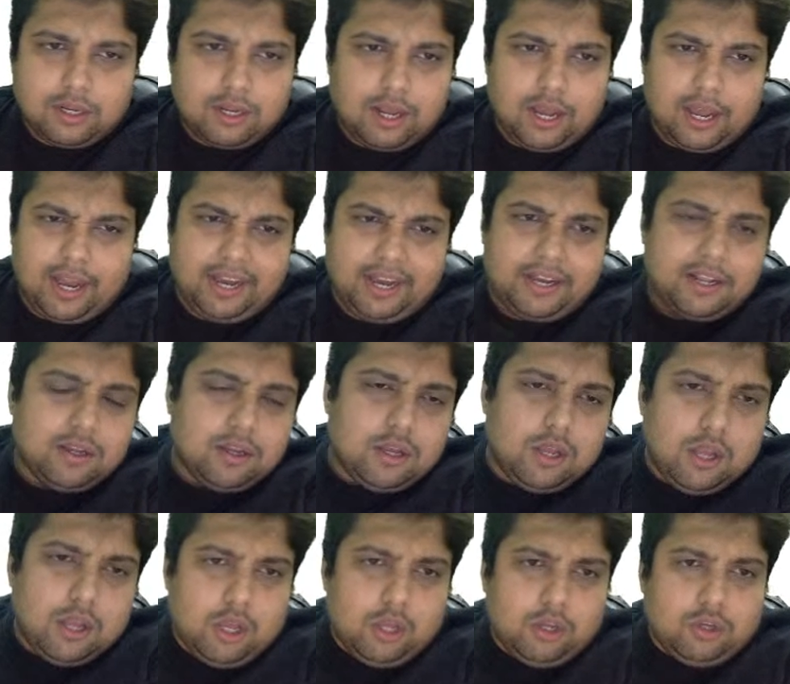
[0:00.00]
Correct?
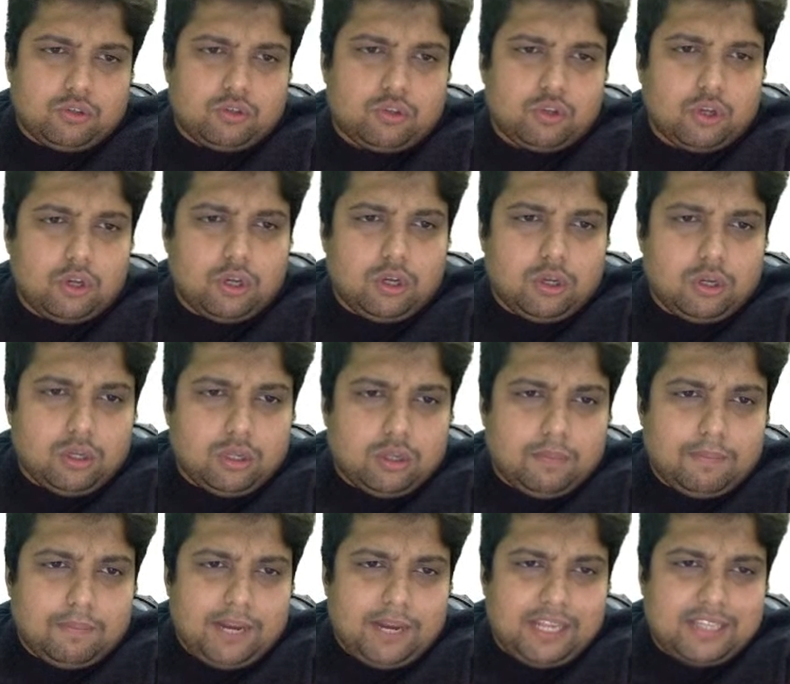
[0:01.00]
So
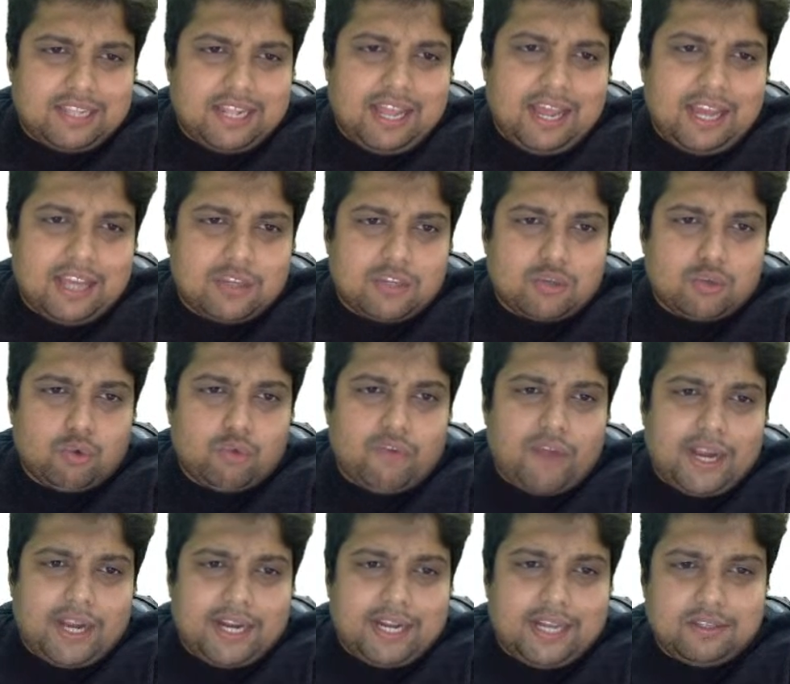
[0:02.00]
Nestle has two
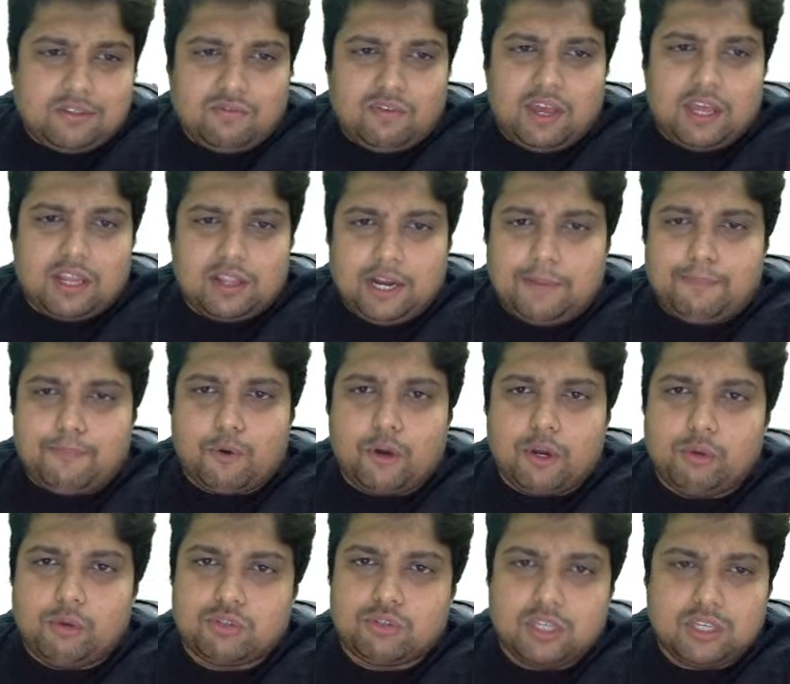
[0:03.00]
factories where it
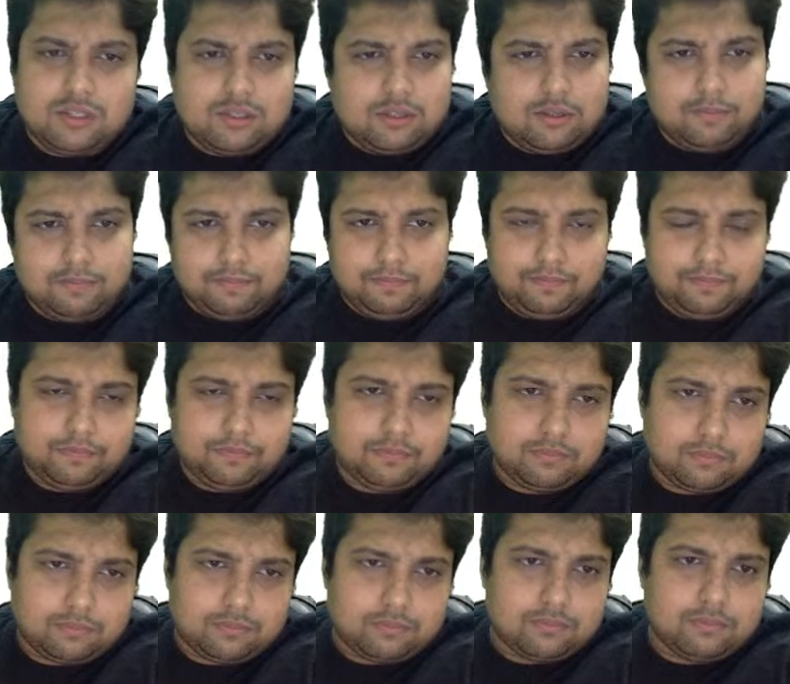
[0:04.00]
produces
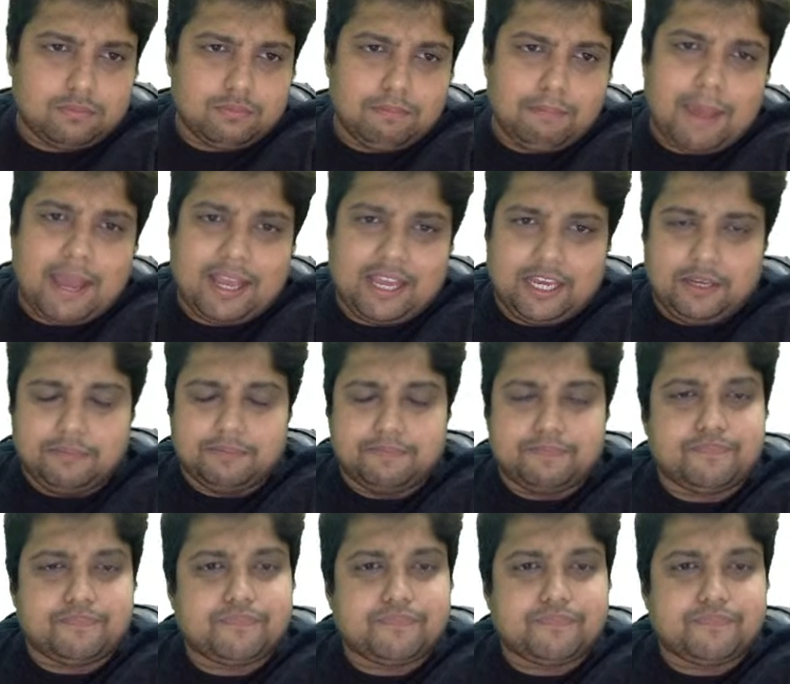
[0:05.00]
Maggi.